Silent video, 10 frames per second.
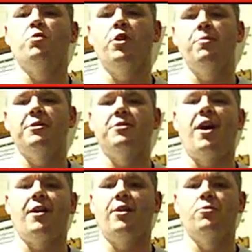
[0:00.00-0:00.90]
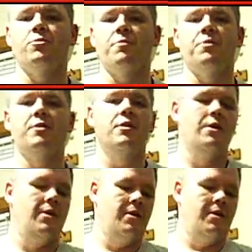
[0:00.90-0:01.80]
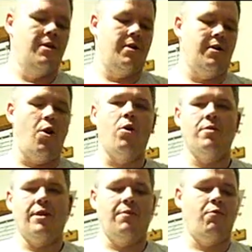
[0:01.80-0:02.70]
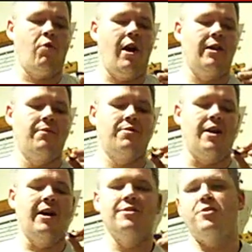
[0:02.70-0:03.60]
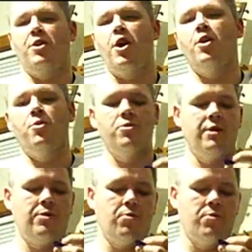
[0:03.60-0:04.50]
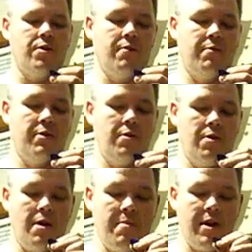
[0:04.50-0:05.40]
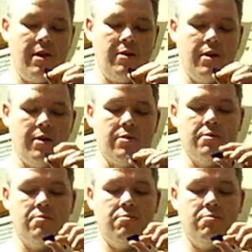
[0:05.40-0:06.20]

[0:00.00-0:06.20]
one year in my stocking or something. All like a variety of sizes and colors and that sort of stuff, but they're not bad. It's a